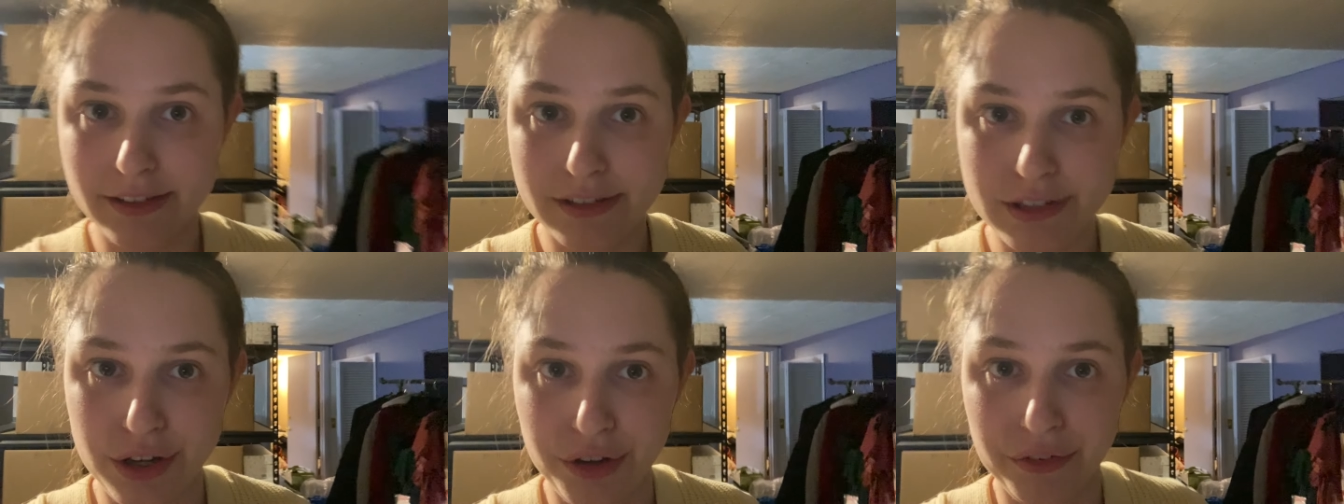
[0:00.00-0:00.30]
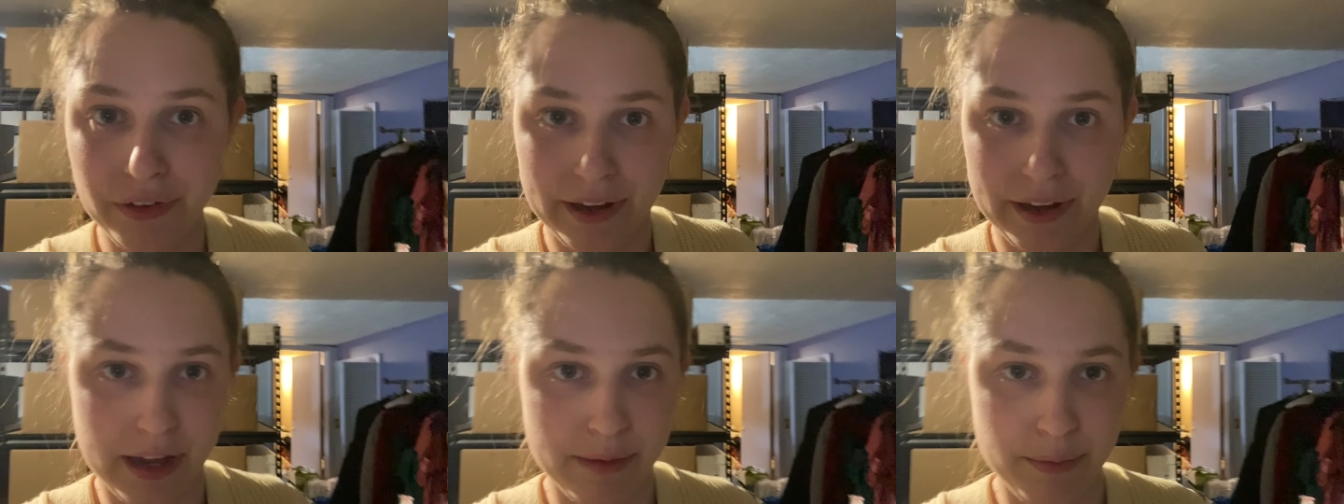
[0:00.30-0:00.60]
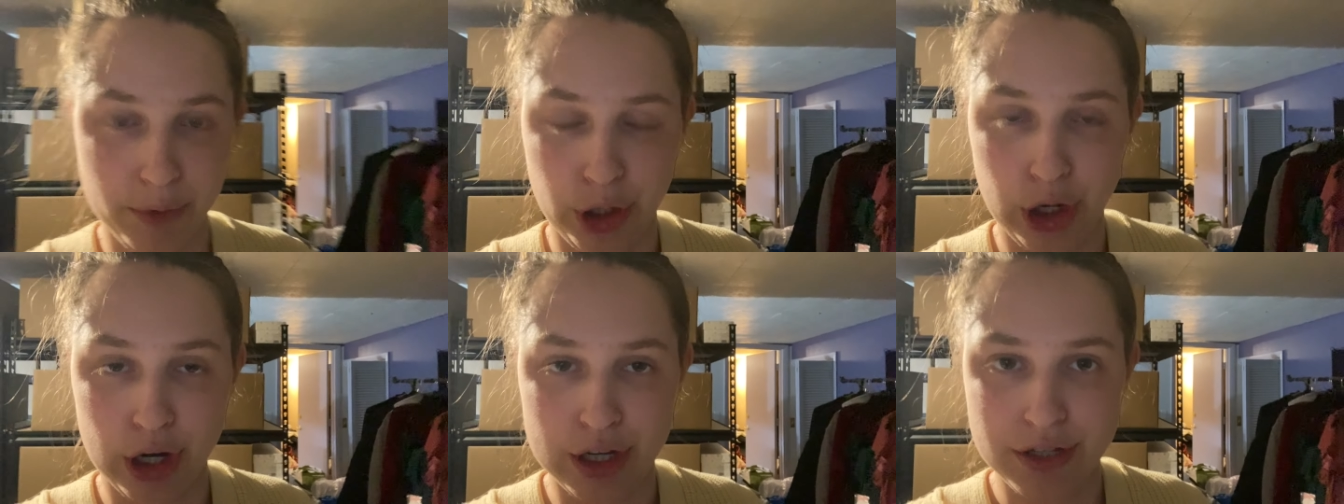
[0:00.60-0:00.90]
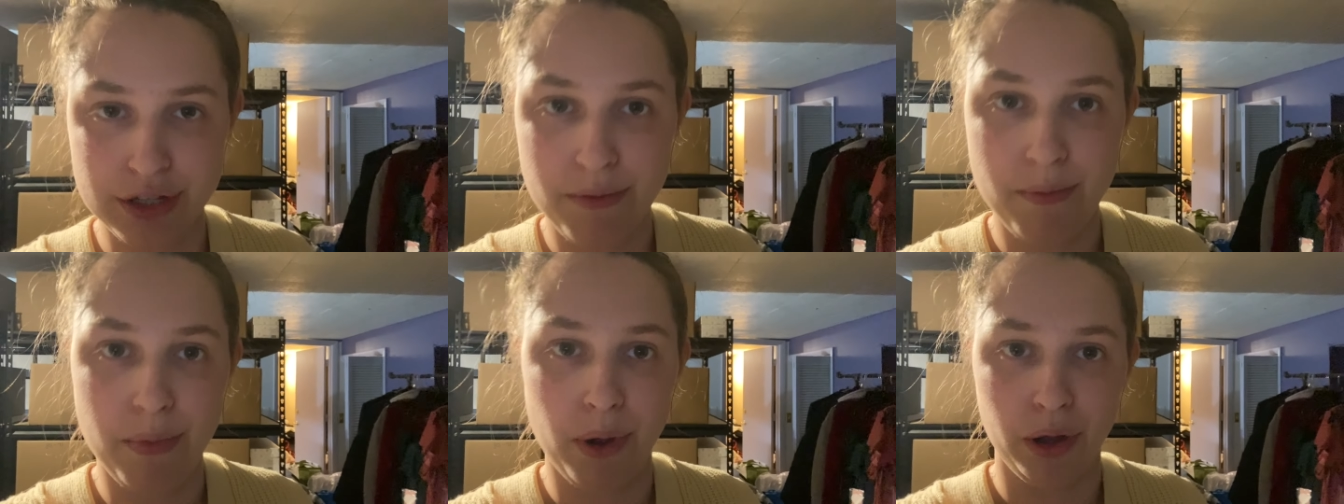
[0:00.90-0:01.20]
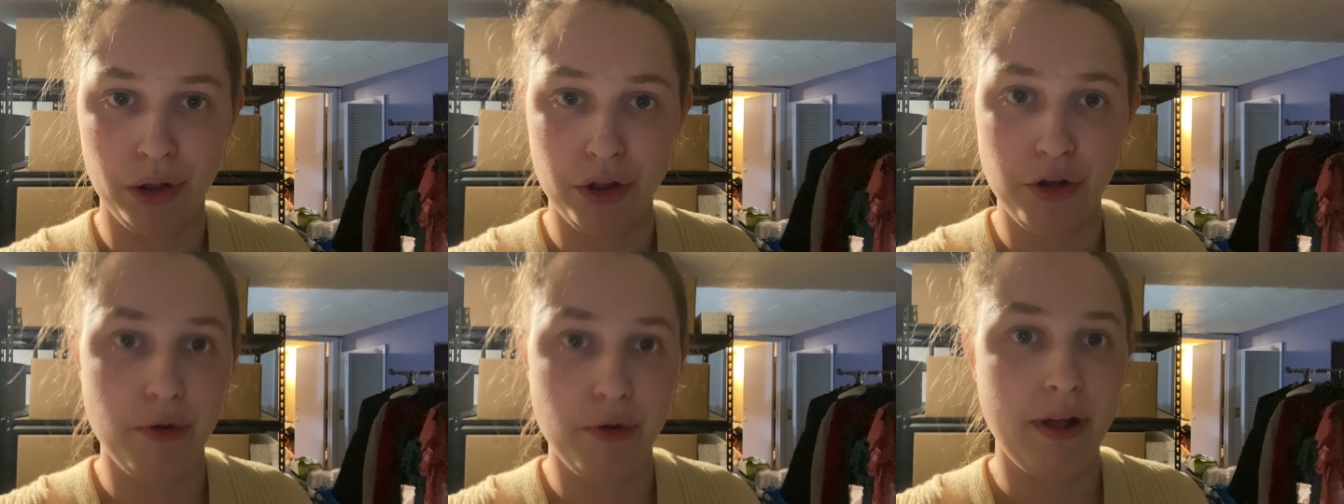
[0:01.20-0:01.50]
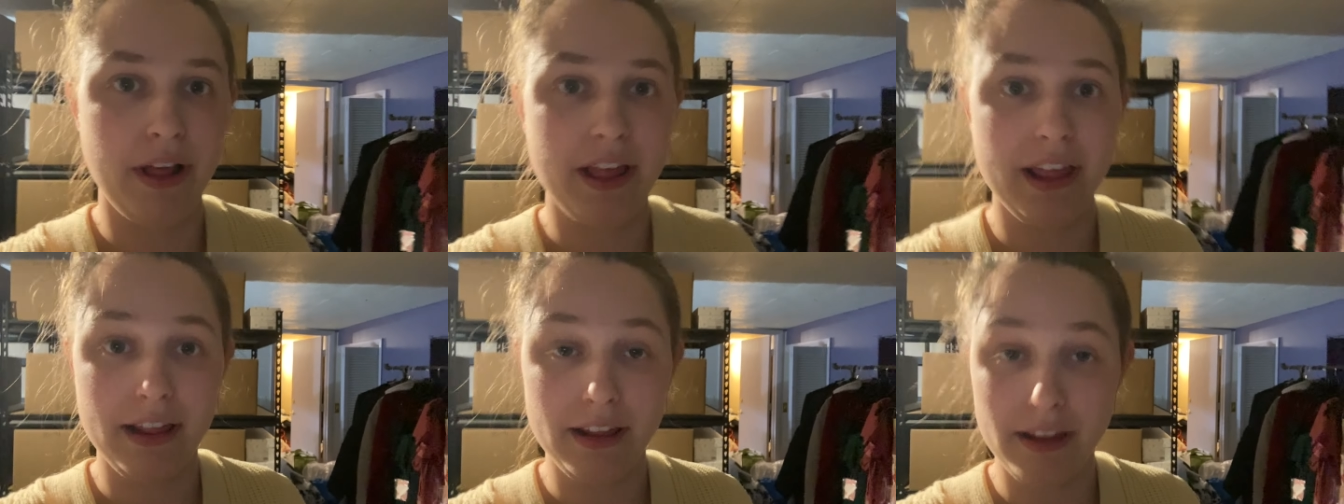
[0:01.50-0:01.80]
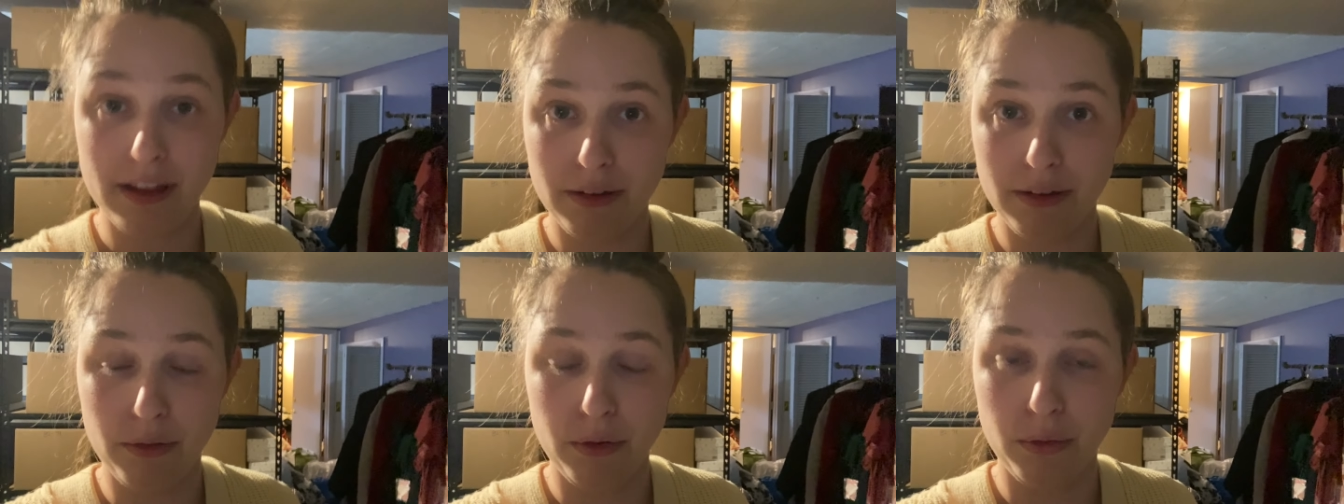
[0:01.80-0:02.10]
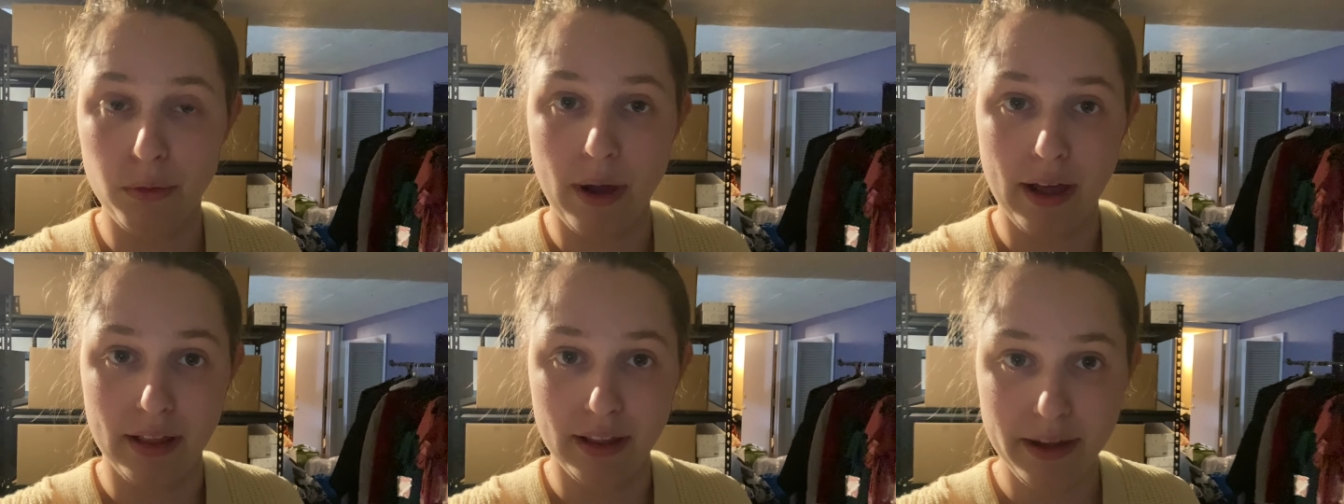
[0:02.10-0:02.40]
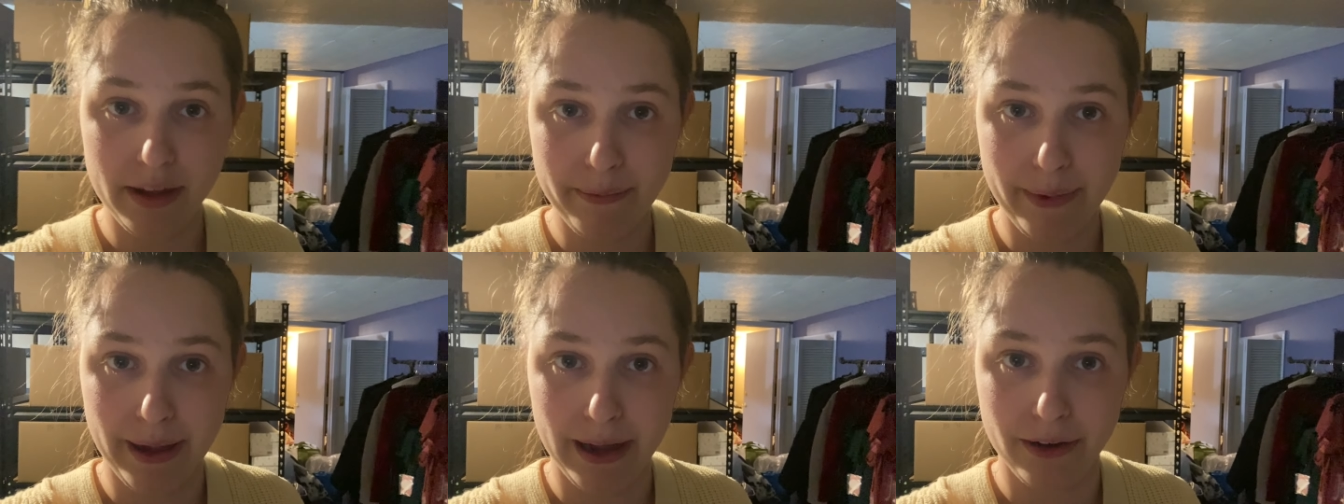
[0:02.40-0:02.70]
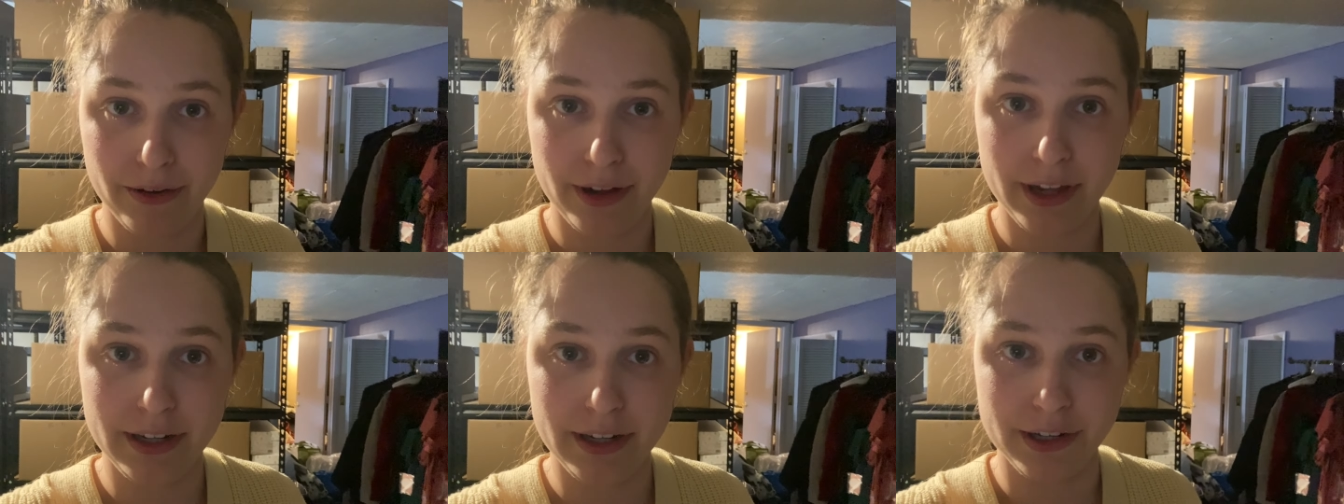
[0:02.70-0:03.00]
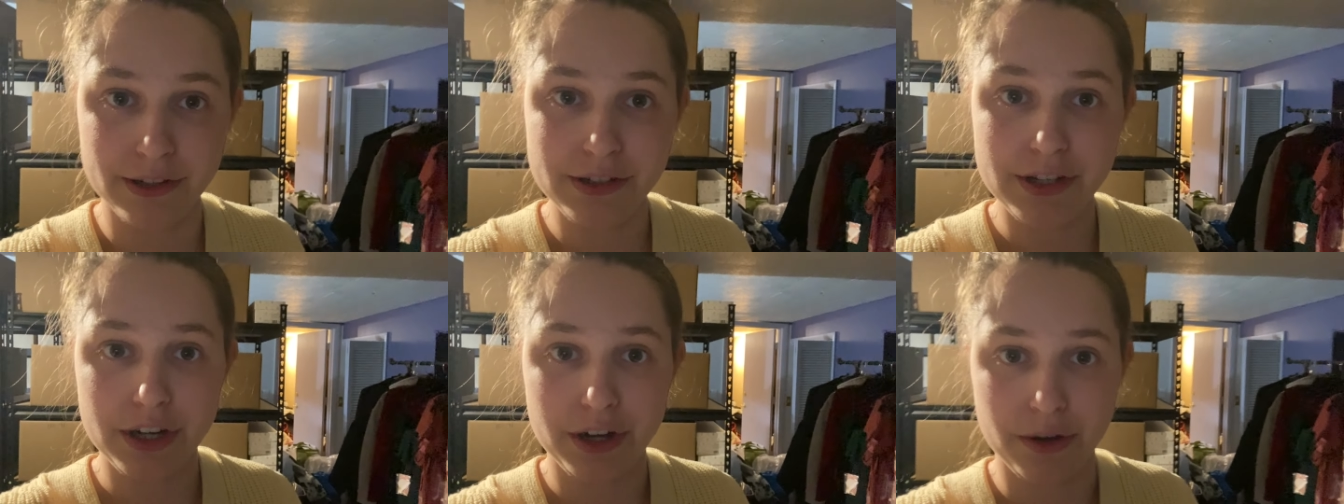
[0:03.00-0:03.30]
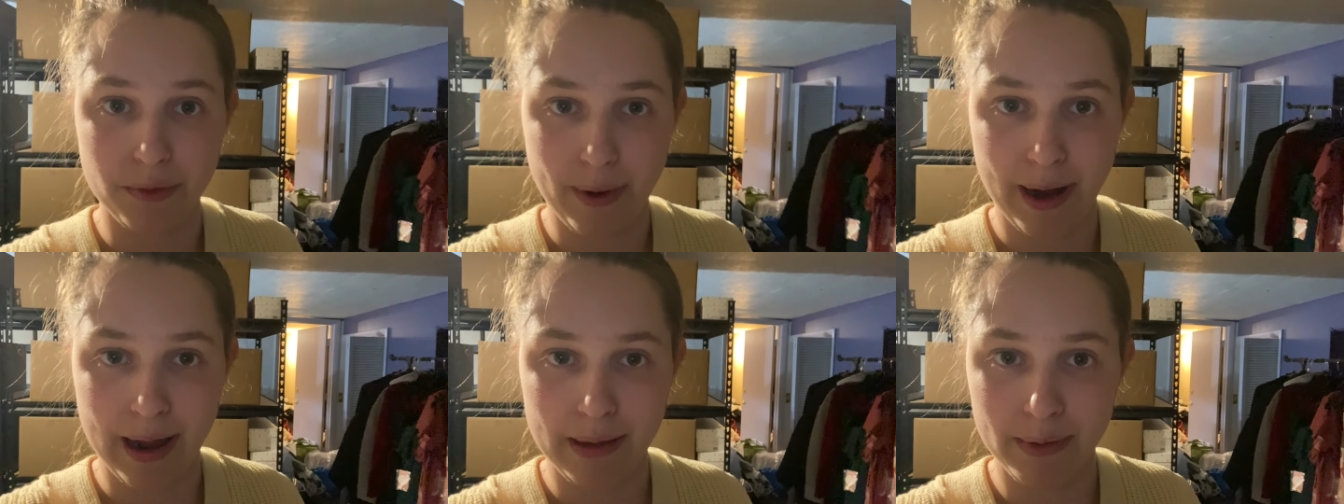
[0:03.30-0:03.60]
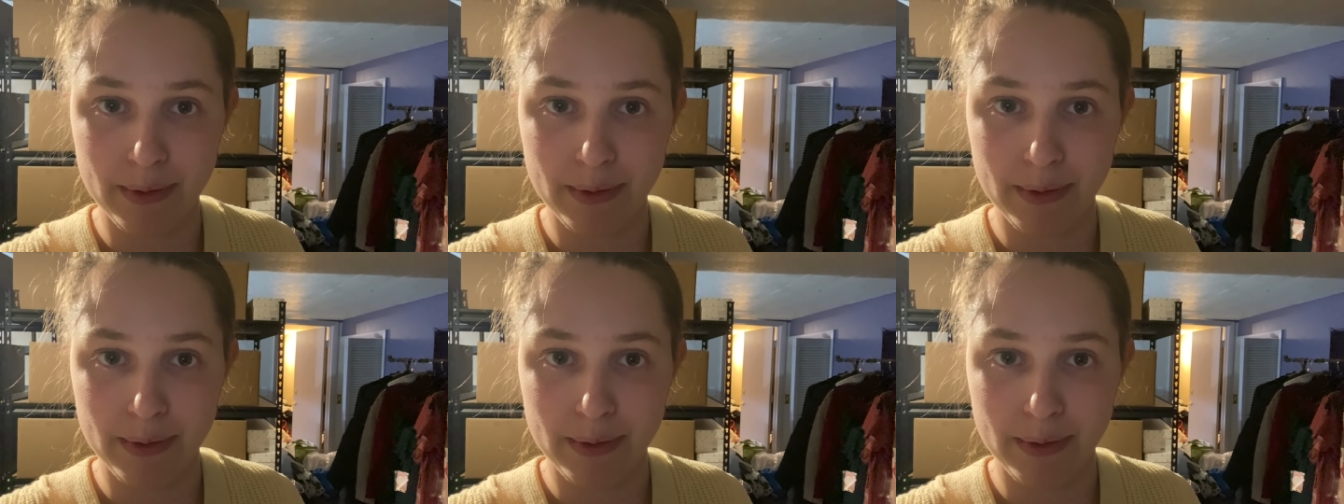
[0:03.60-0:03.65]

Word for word: so if I come across a bolo wallet while I'm out, I know to grab